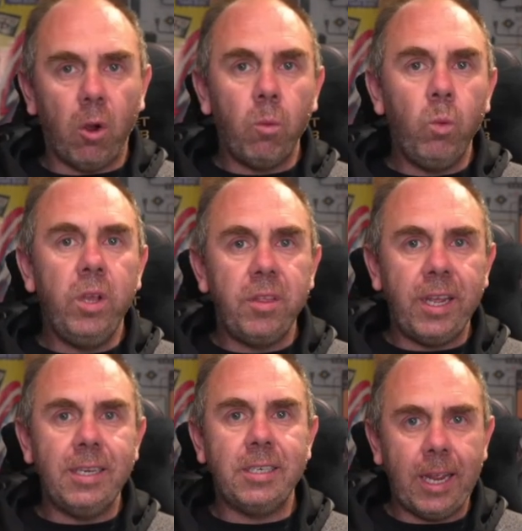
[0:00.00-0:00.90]
on where they
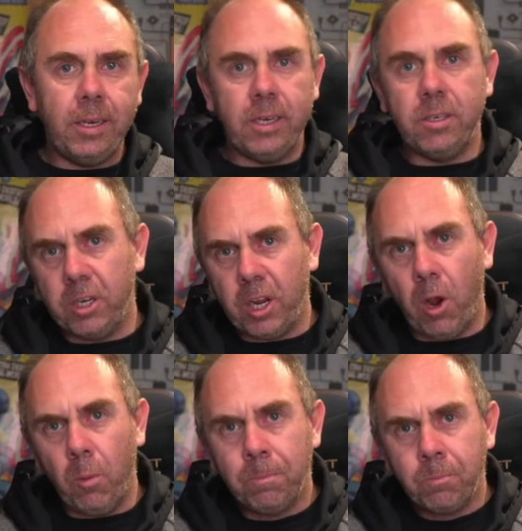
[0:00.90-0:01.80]
intend it to go.